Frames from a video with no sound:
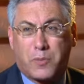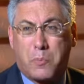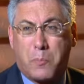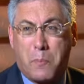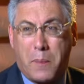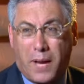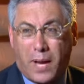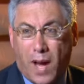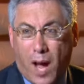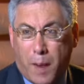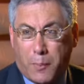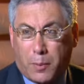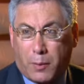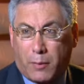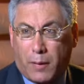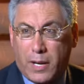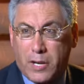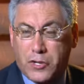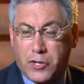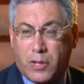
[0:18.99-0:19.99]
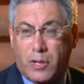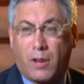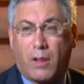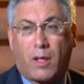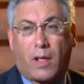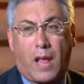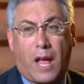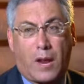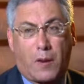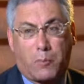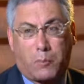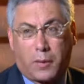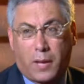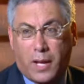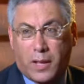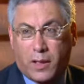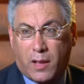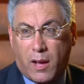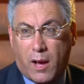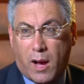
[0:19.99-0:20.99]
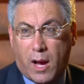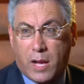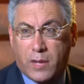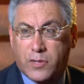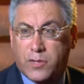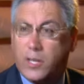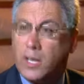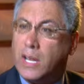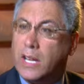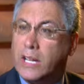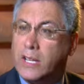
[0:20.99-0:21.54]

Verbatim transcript: big operation, a lot of blood loss,